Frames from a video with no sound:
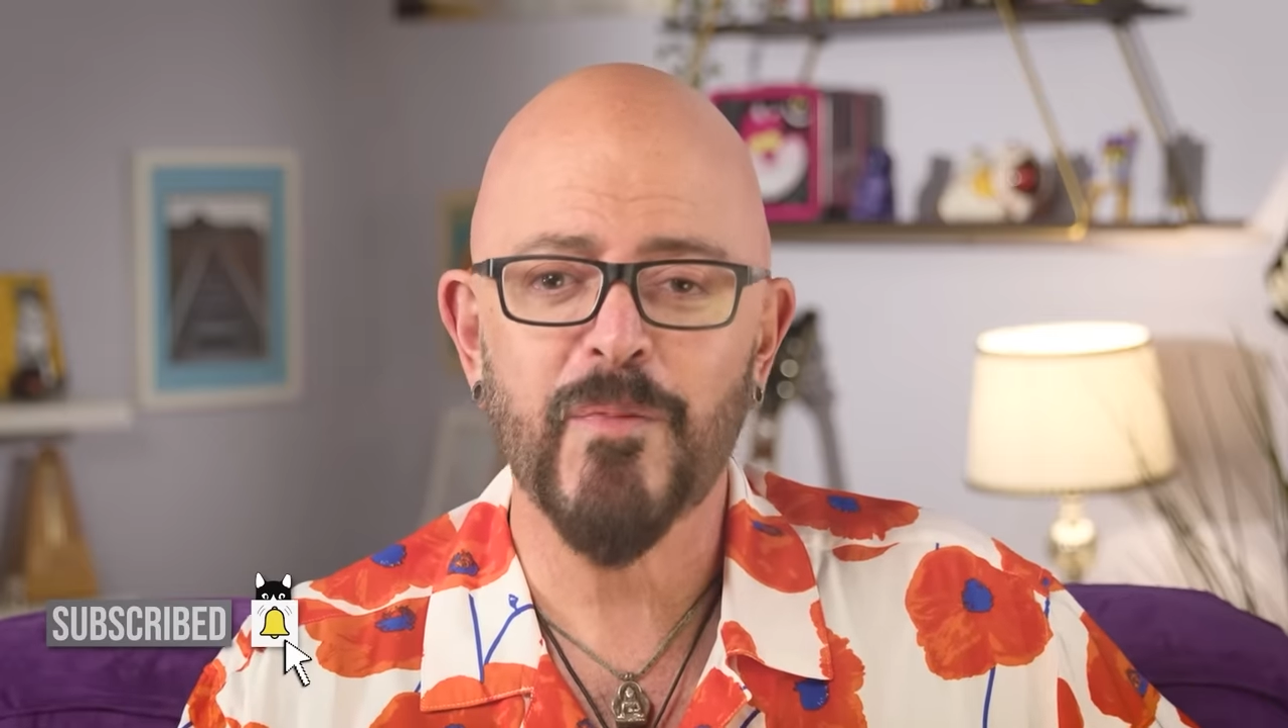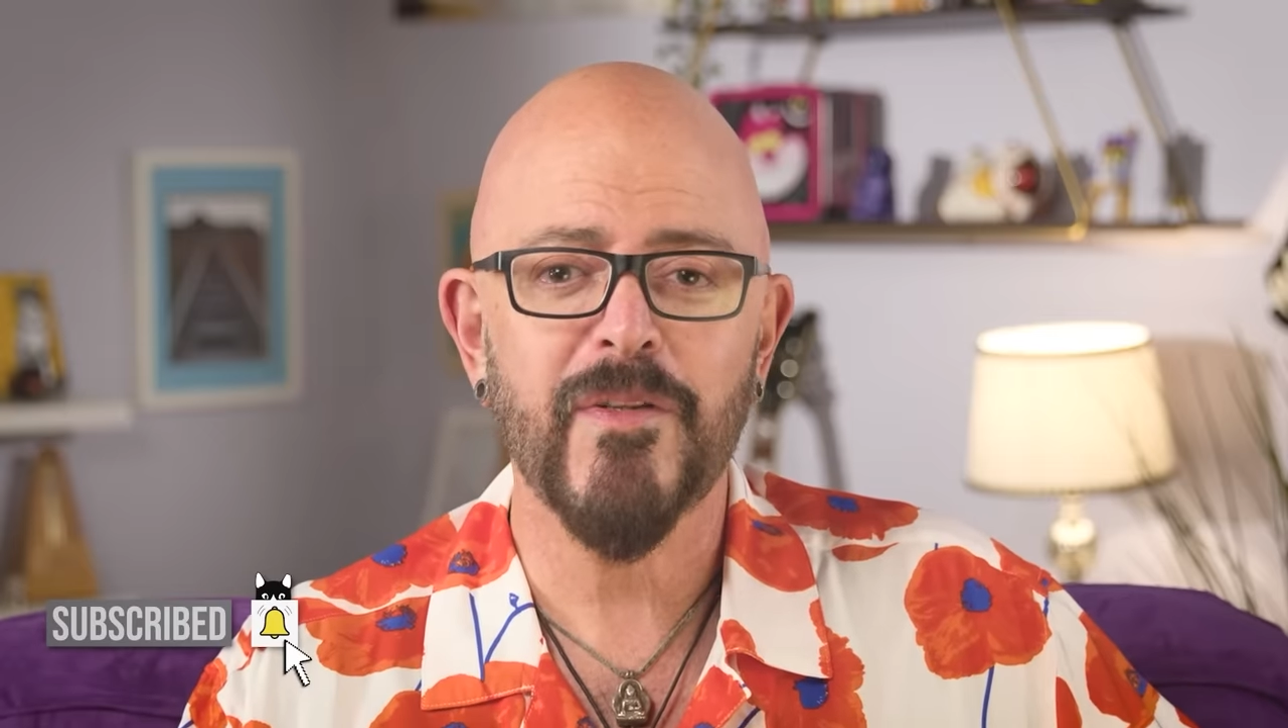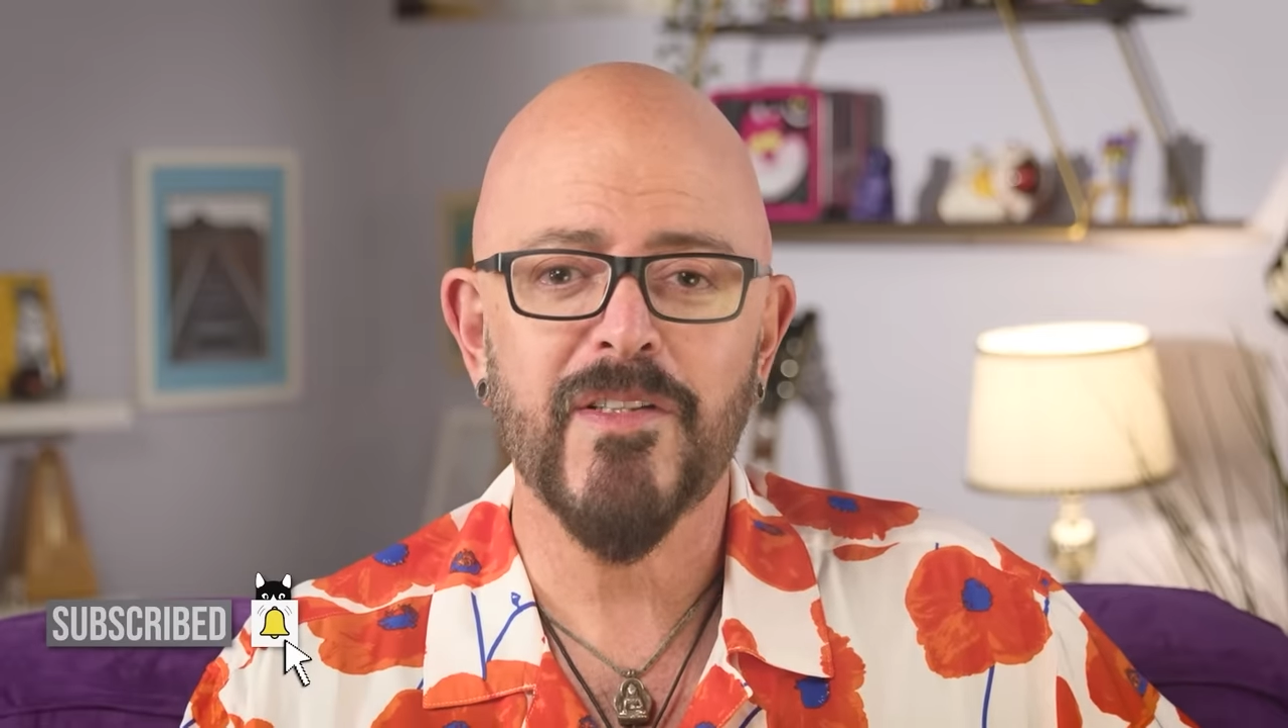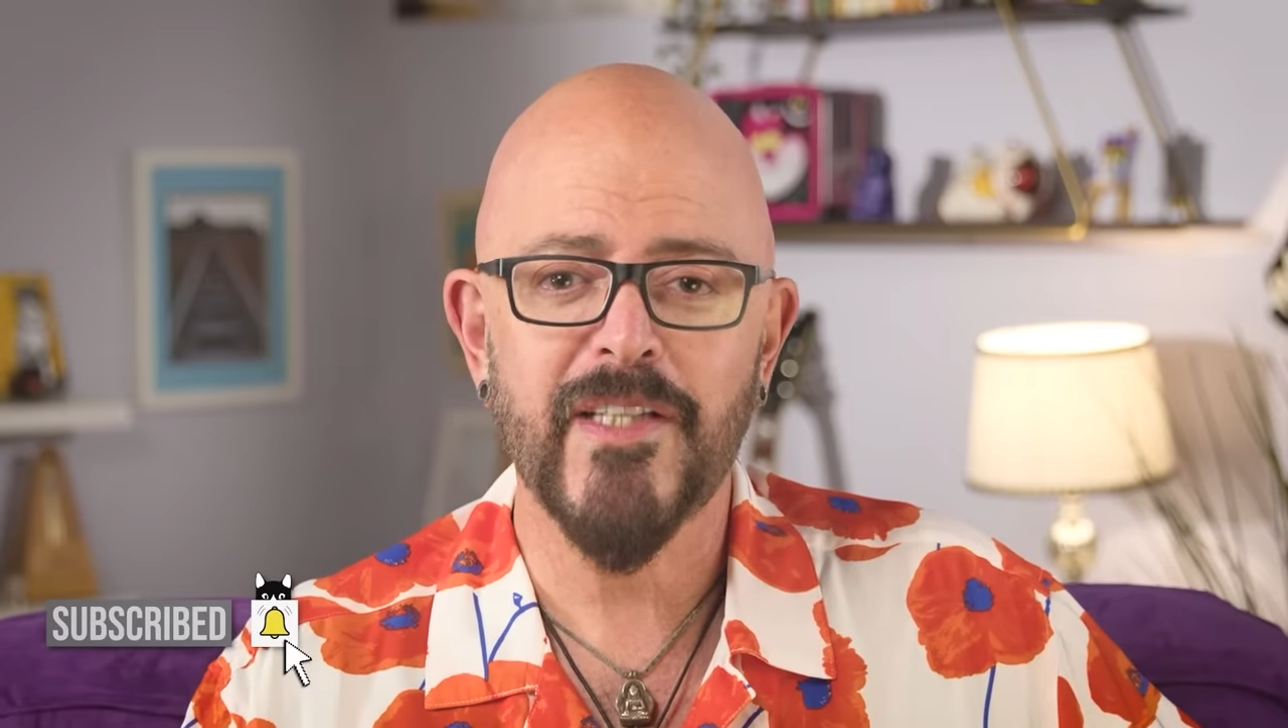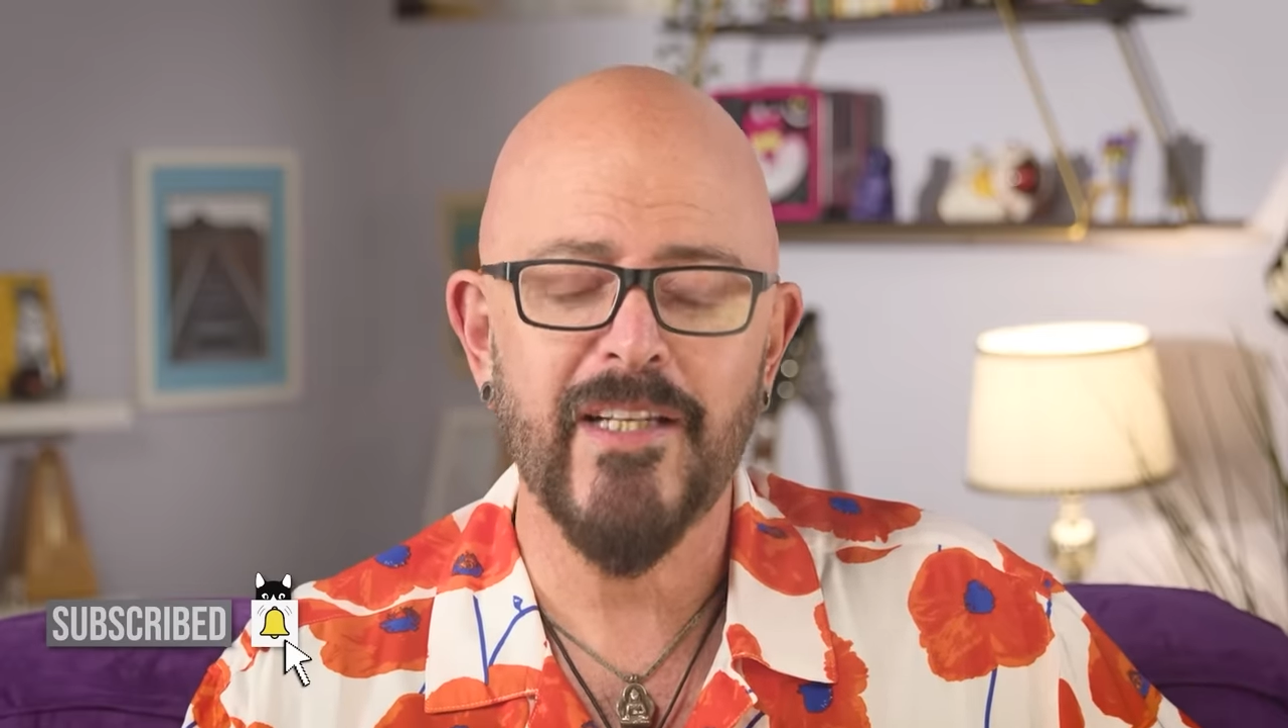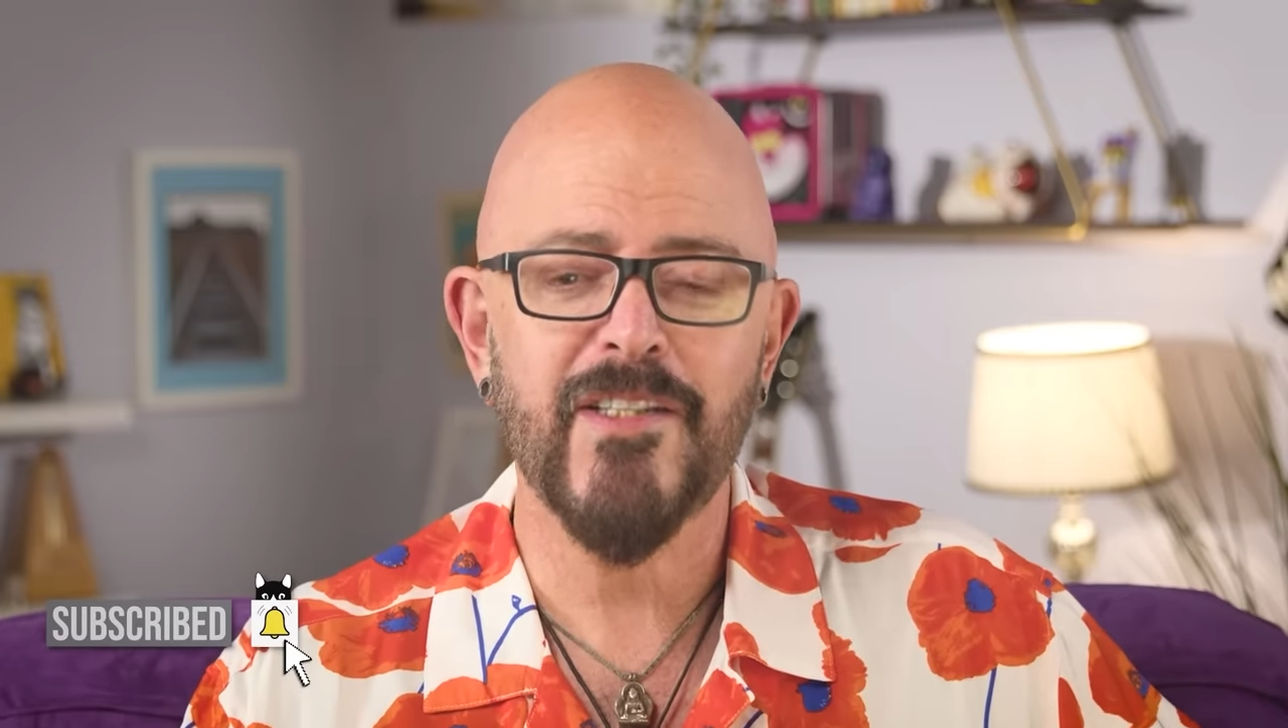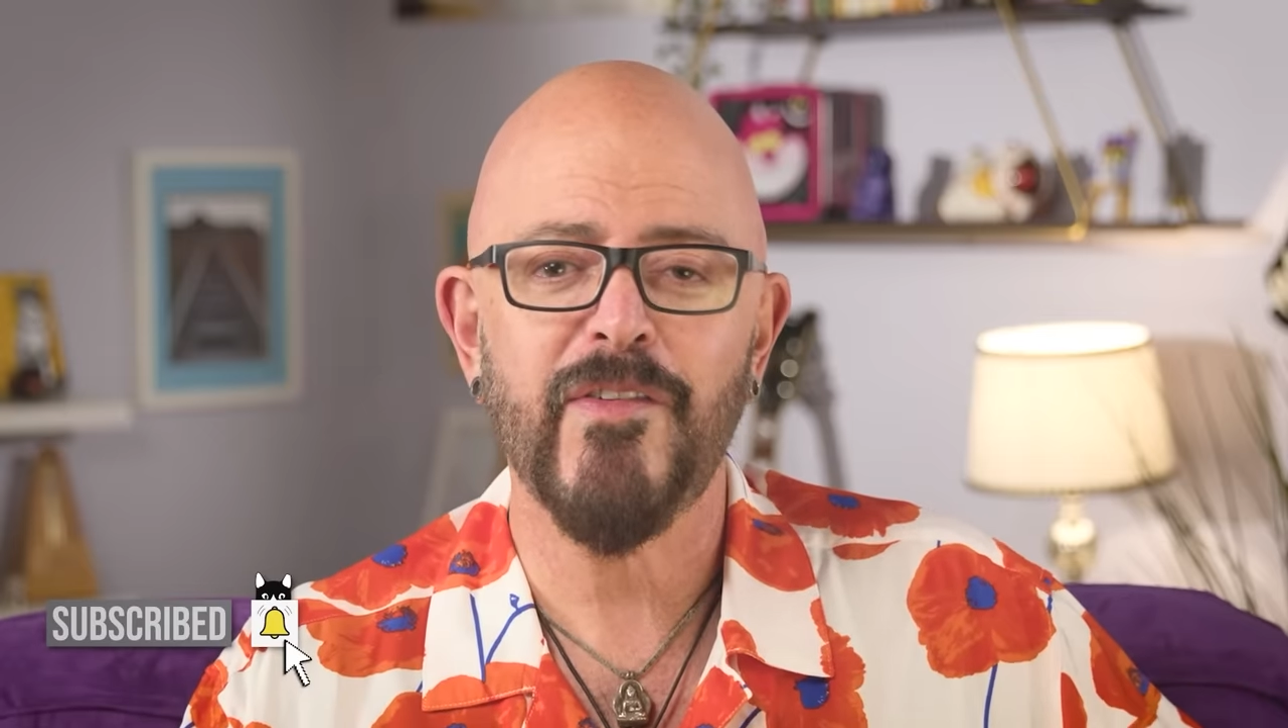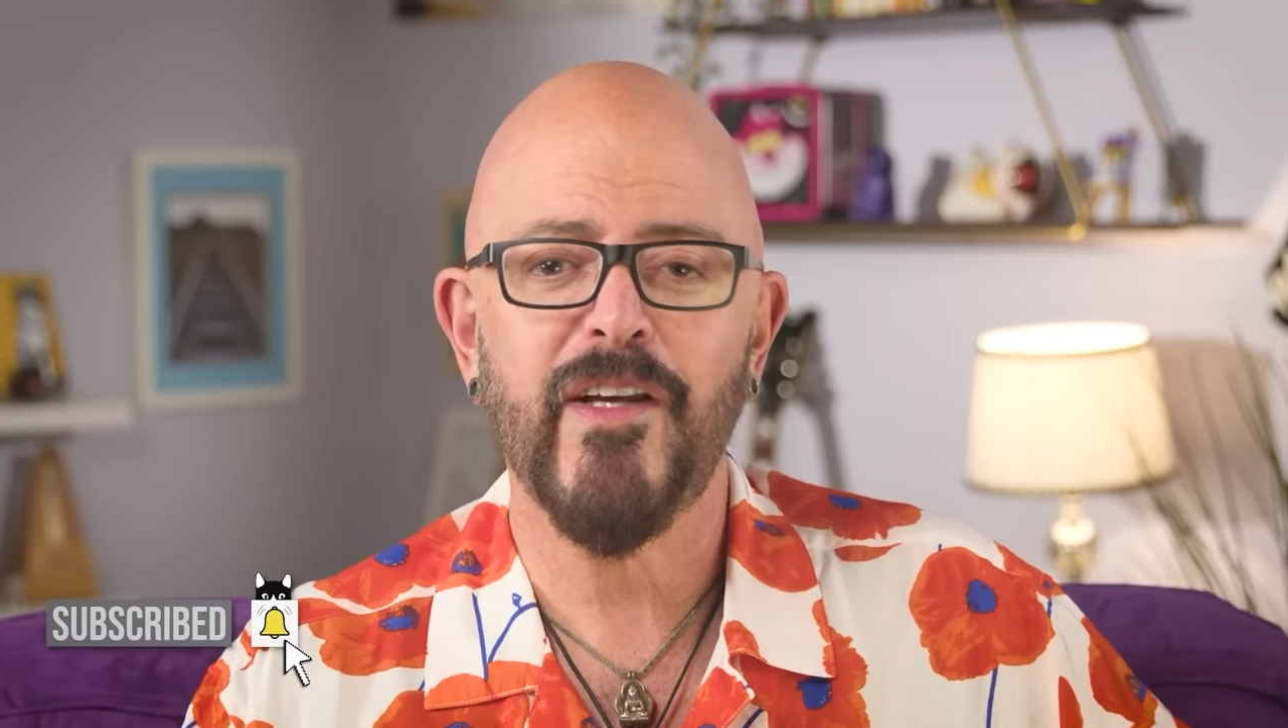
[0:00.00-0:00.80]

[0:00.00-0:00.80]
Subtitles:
percentage of you